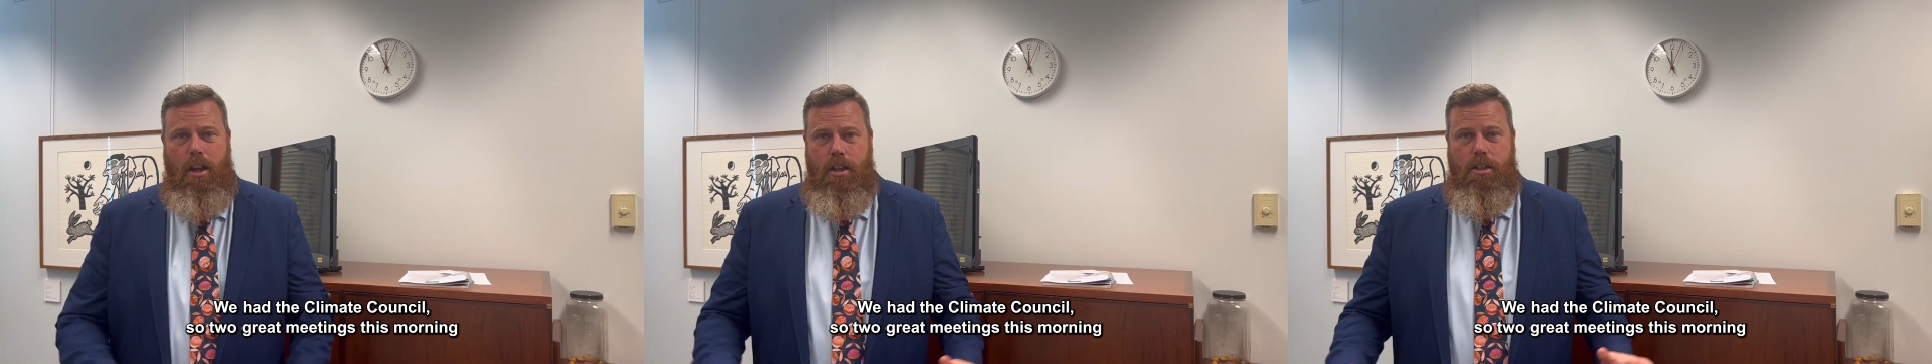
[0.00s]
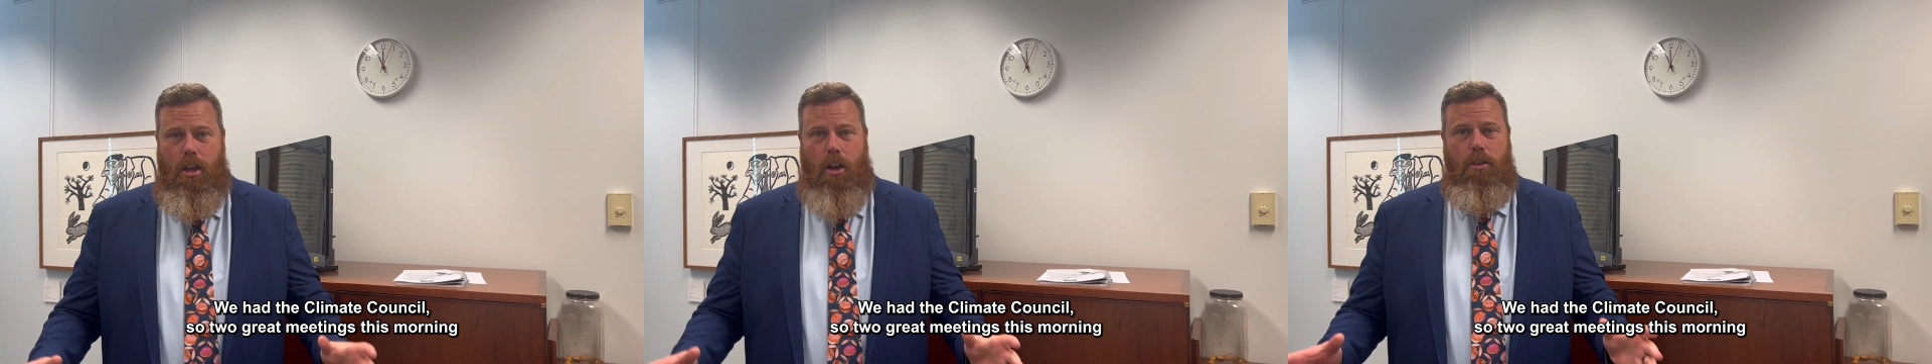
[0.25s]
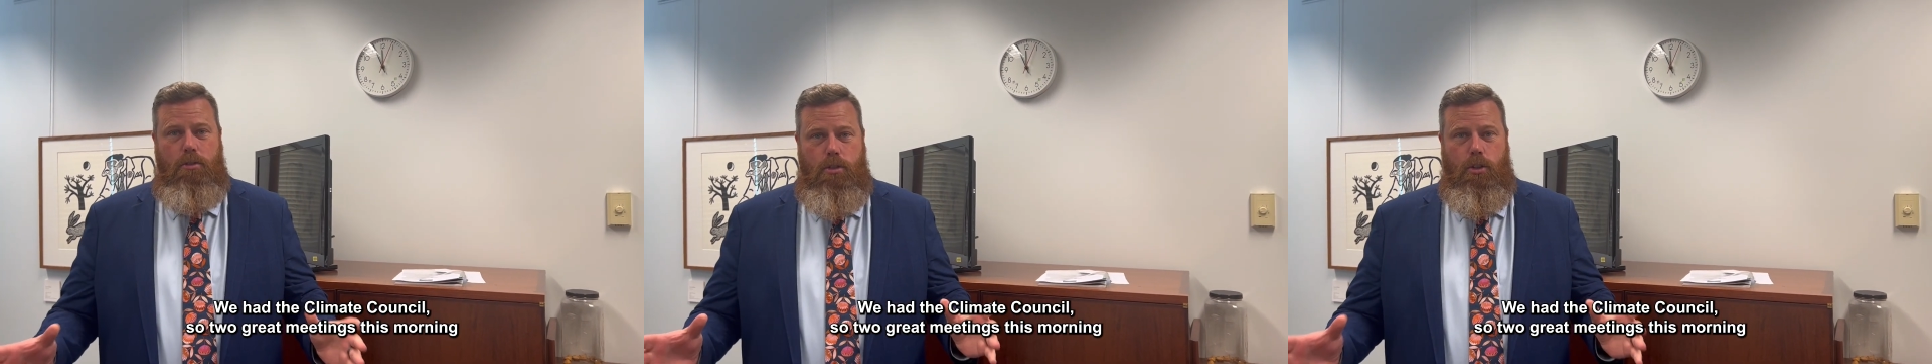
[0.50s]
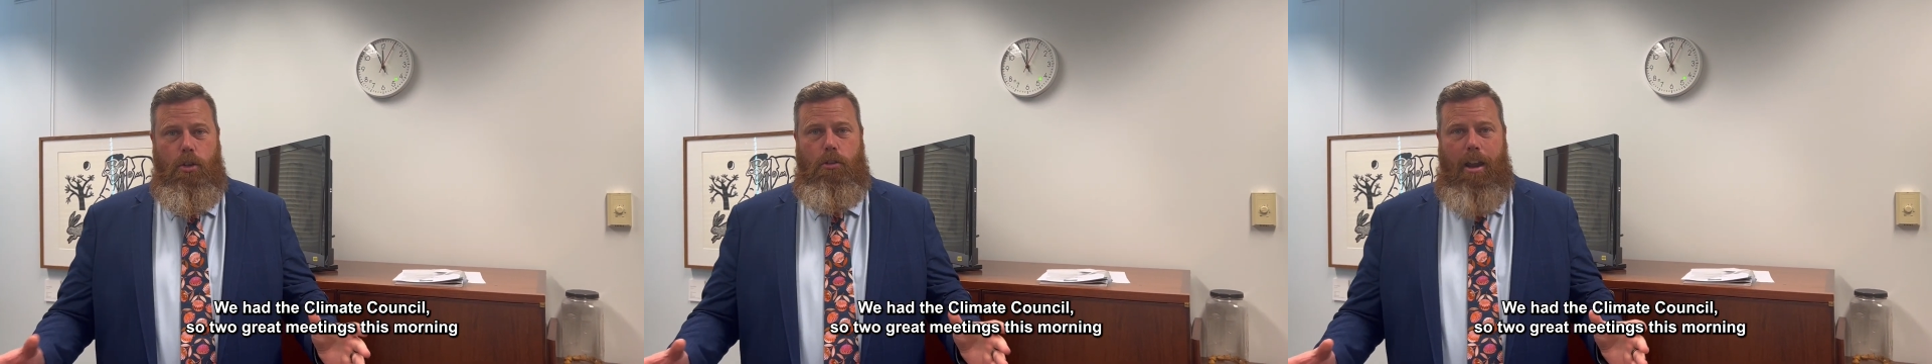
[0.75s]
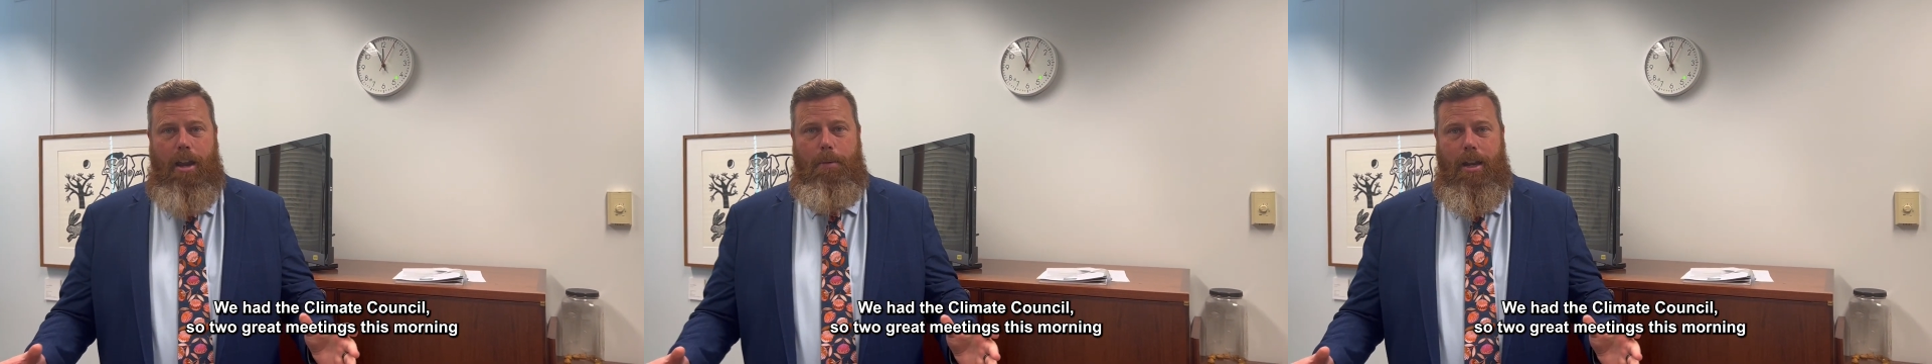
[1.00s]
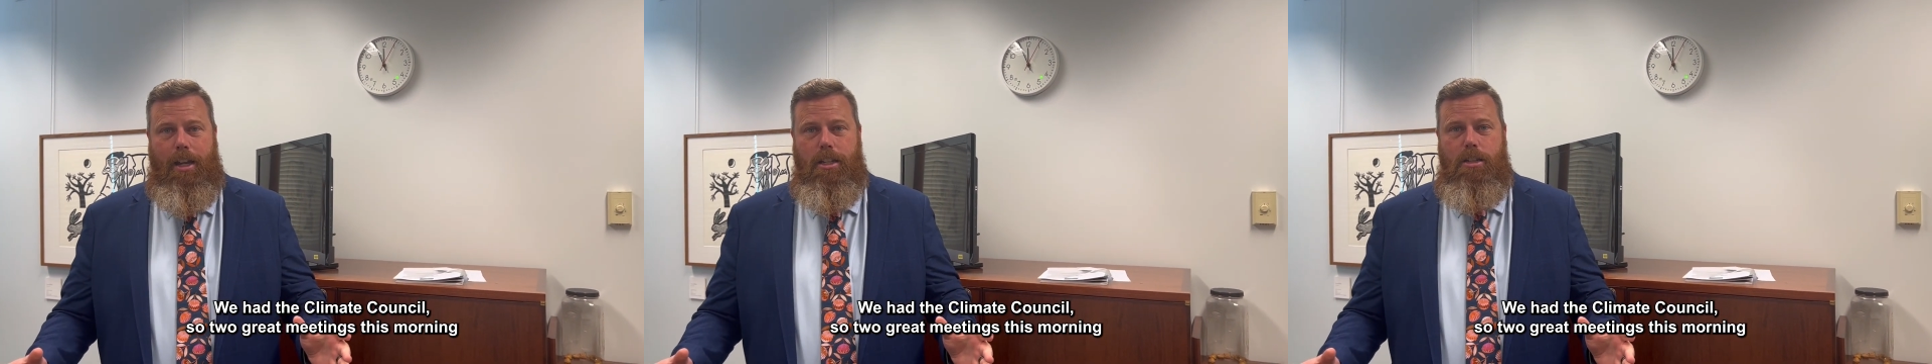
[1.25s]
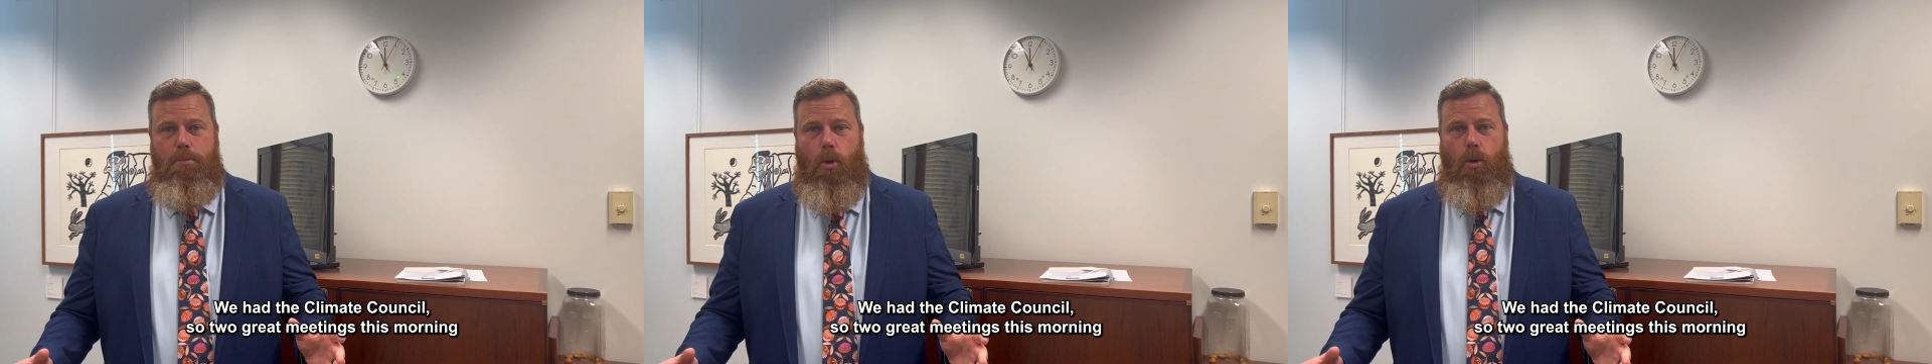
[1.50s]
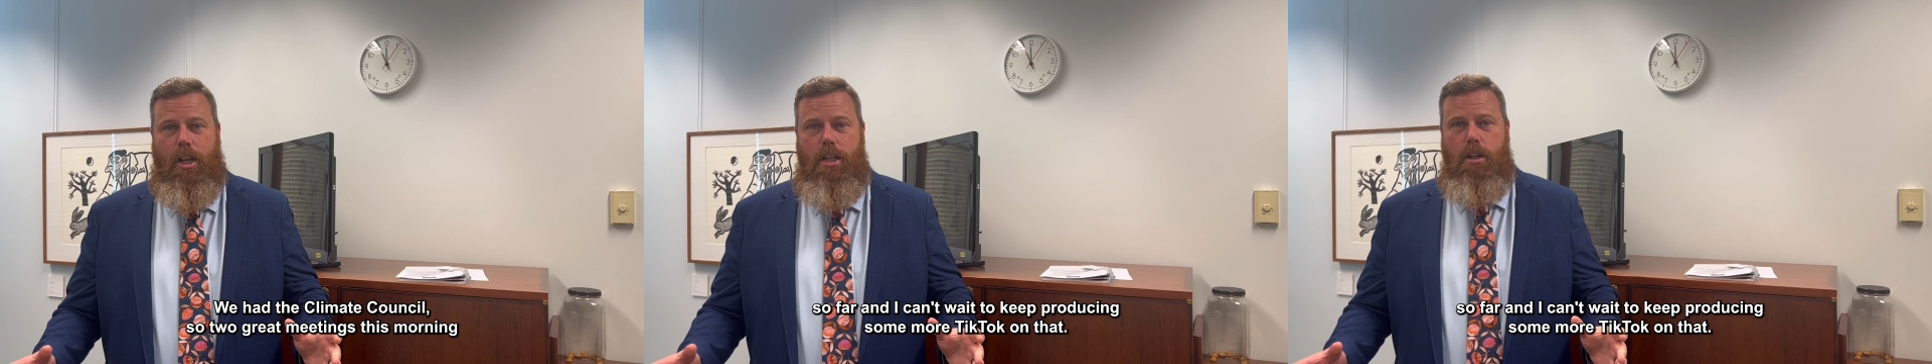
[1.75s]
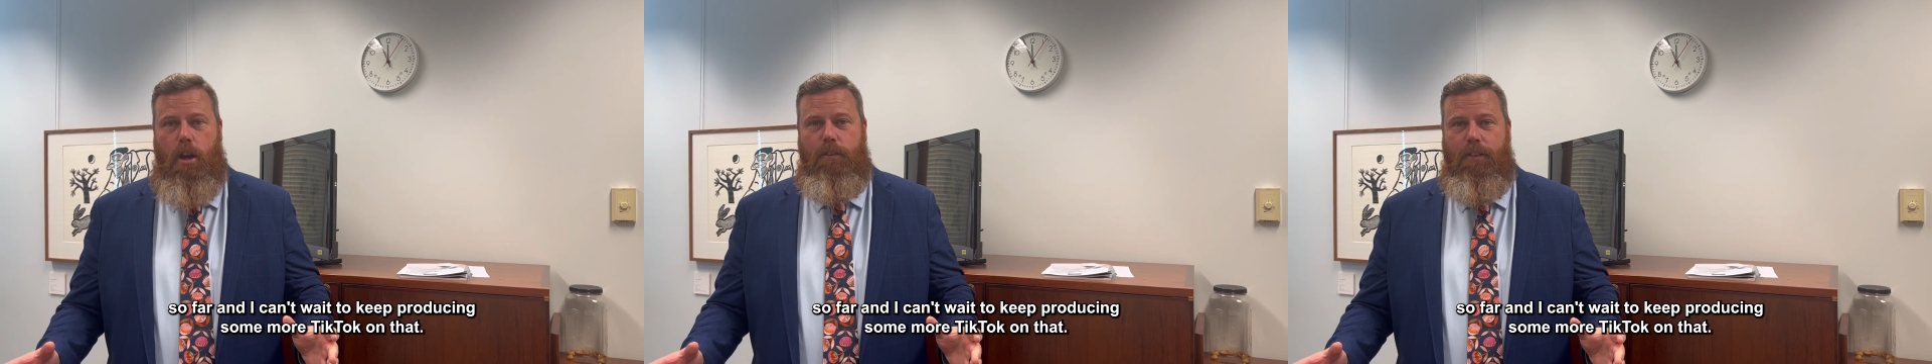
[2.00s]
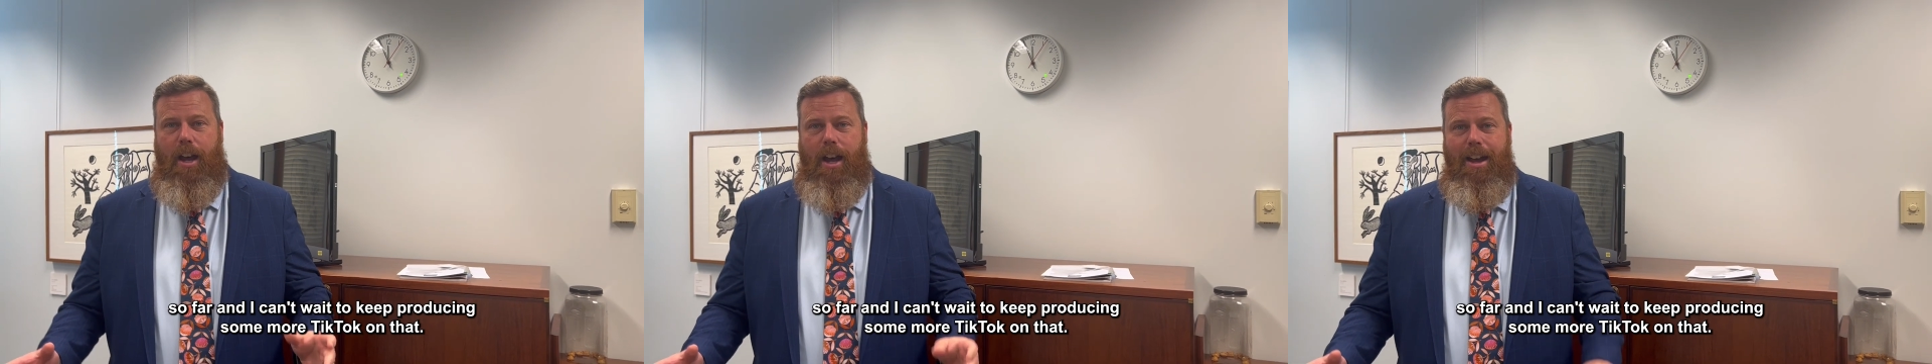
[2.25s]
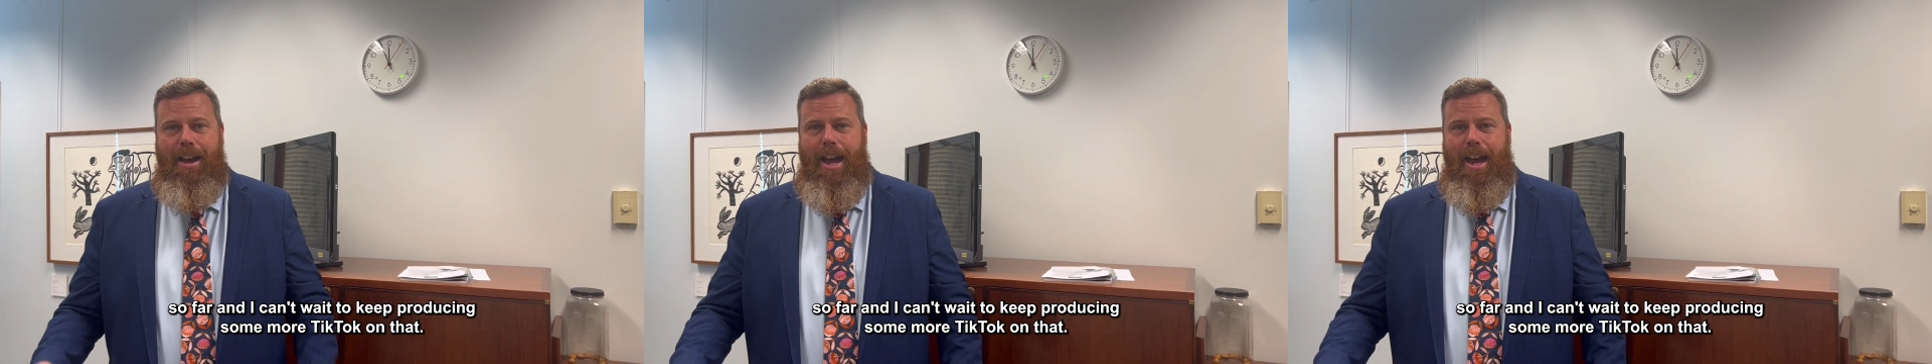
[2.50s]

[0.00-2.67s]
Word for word: so two great meetings this morning so far,